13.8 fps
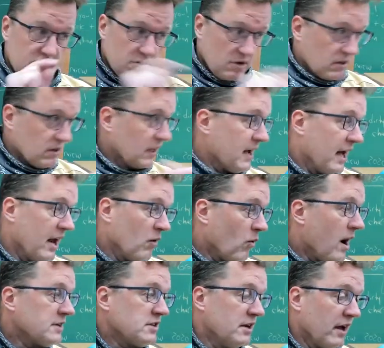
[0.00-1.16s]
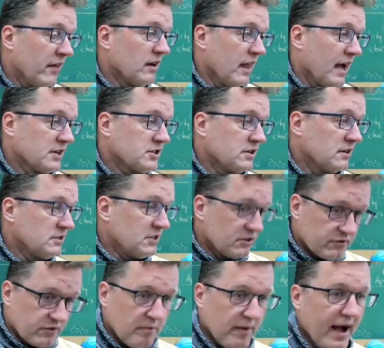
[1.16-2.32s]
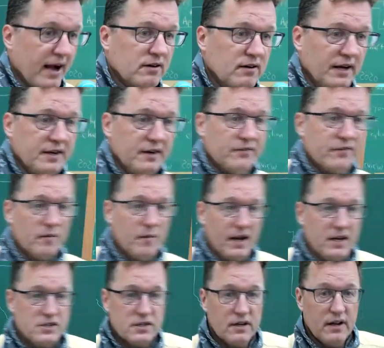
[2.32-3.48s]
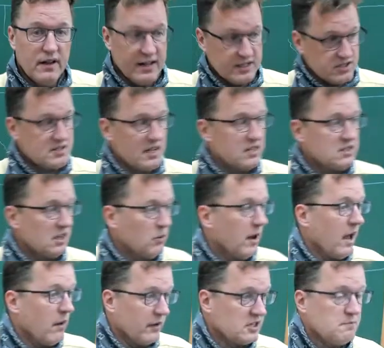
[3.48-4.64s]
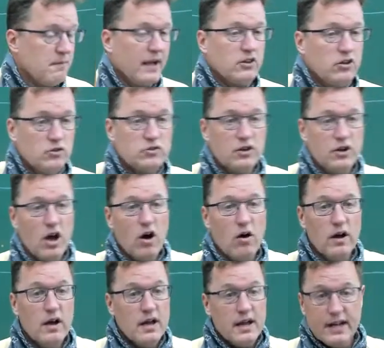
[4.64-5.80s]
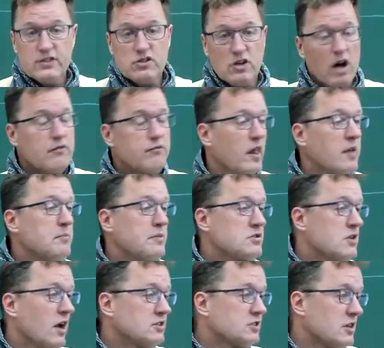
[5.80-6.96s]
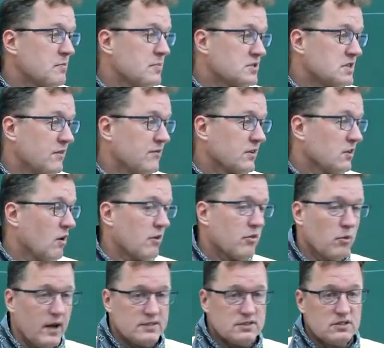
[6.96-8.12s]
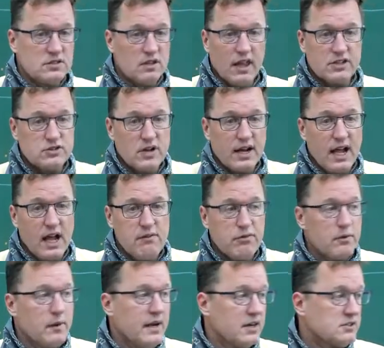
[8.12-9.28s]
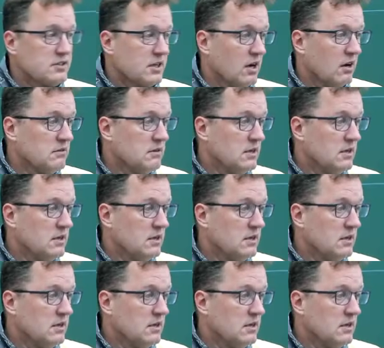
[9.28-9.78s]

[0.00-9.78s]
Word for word: you click on it, watch another lecture just for background information. And that's essentially what I would expect you to know. It's called Flood Basalts of the Pacific Northwest. It's a lecture I gave three years ago.